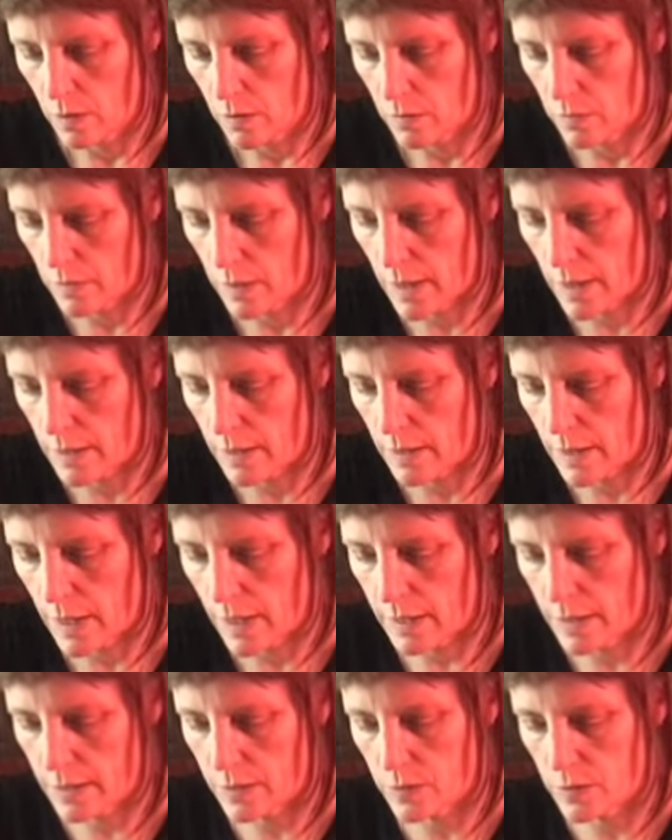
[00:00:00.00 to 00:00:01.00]
create
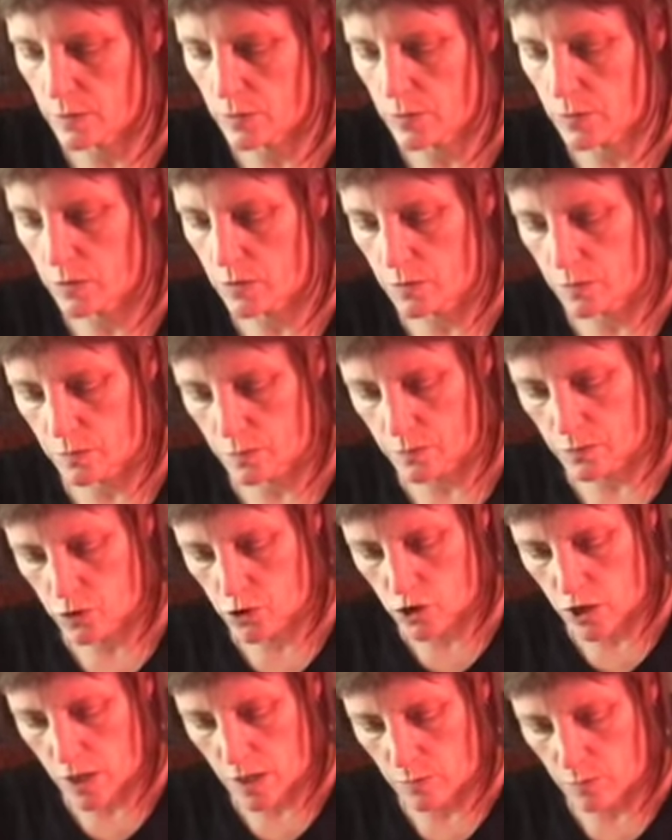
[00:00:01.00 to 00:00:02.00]
any sort of
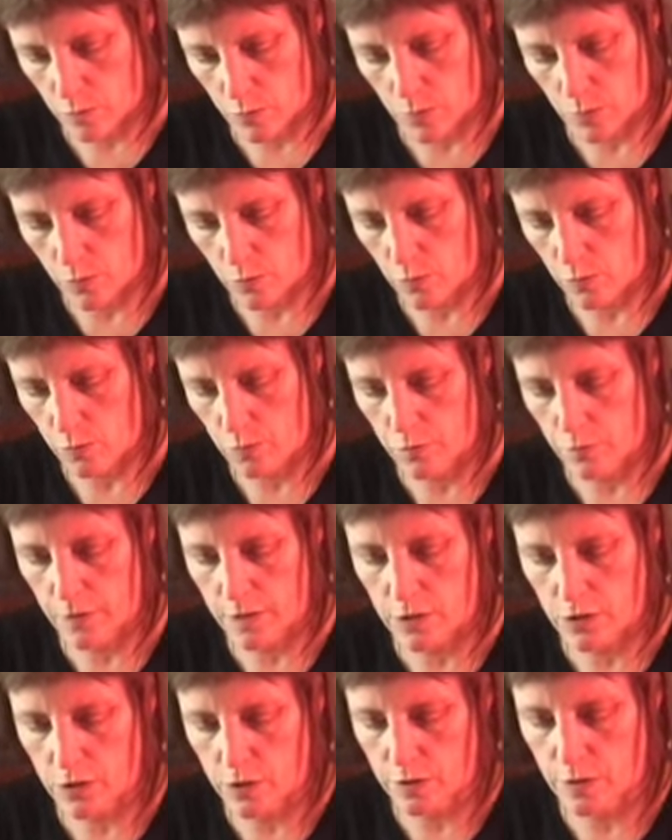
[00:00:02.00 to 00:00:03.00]
shape or
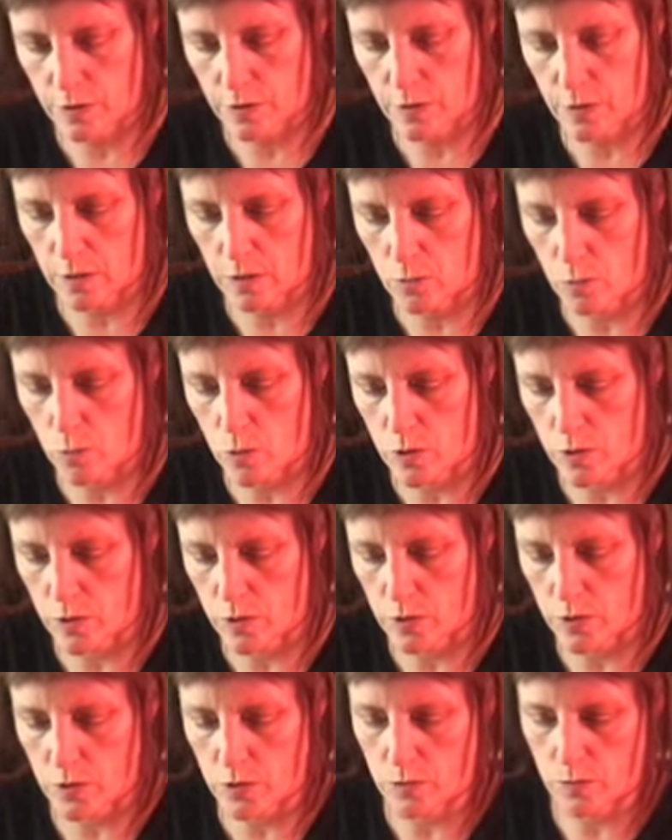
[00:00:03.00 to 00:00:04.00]
features that you
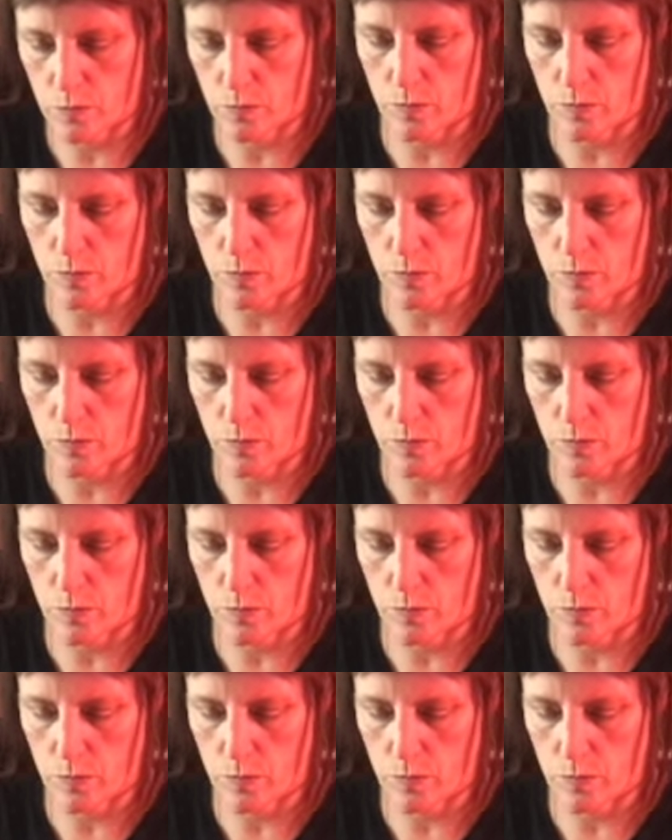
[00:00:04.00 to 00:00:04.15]
want.